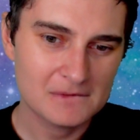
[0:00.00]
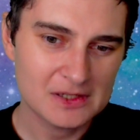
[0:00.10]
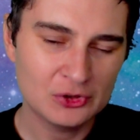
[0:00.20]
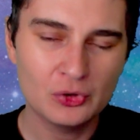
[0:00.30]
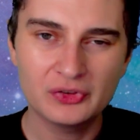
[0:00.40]

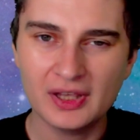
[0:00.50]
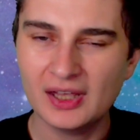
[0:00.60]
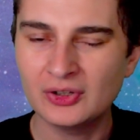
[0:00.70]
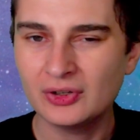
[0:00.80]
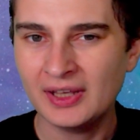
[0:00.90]
use it
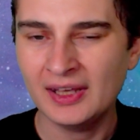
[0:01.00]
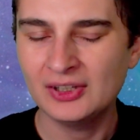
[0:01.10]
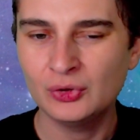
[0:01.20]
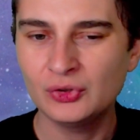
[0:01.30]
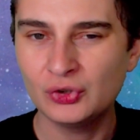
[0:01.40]
and not let it
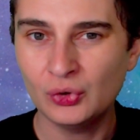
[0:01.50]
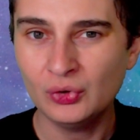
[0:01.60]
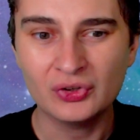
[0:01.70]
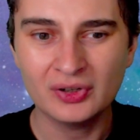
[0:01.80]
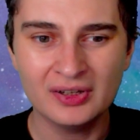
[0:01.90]
use you,
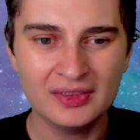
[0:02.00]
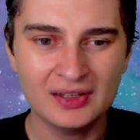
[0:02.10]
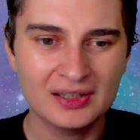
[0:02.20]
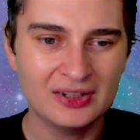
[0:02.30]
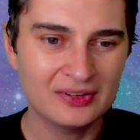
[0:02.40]
sort of
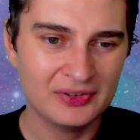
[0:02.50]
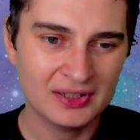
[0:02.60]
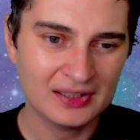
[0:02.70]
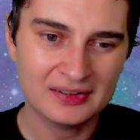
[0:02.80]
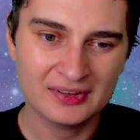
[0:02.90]
thing. I just feel like
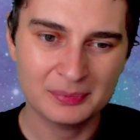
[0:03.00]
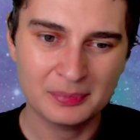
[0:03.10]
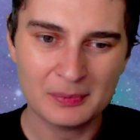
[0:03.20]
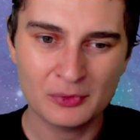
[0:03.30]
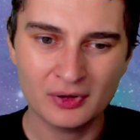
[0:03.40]
this is a
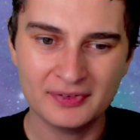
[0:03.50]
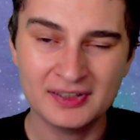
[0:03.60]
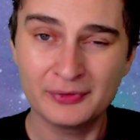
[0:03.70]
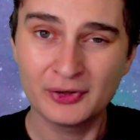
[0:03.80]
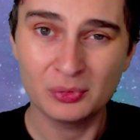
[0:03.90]
bit more of a
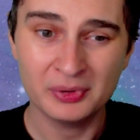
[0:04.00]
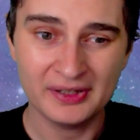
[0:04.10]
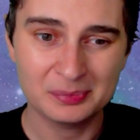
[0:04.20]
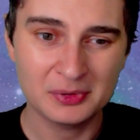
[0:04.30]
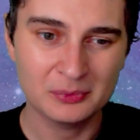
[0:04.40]
difficult
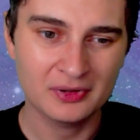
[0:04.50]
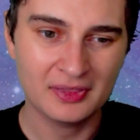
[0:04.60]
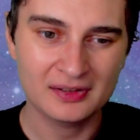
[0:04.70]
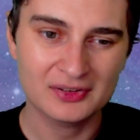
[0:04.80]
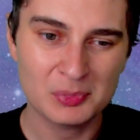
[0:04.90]
placement where
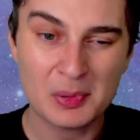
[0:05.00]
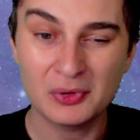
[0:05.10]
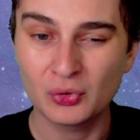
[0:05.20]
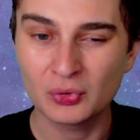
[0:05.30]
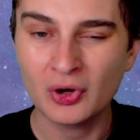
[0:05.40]
things can maybe
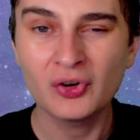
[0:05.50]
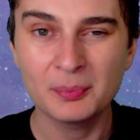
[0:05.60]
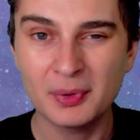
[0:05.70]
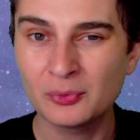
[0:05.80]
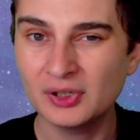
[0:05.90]
go wrong a
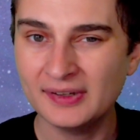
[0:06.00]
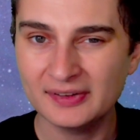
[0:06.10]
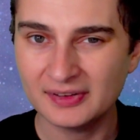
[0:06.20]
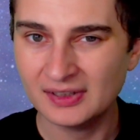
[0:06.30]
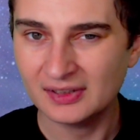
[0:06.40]
bit more
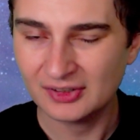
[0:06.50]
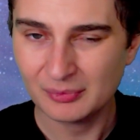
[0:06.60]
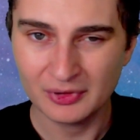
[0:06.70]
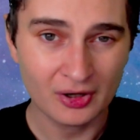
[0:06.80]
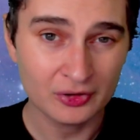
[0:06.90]
easily than some
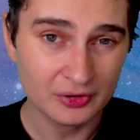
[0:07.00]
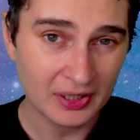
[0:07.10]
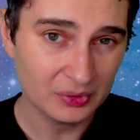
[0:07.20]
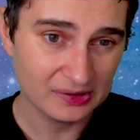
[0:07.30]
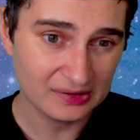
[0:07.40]
of the other
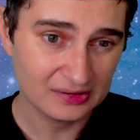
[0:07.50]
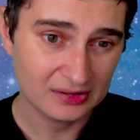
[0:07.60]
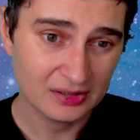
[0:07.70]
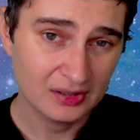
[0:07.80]
houses.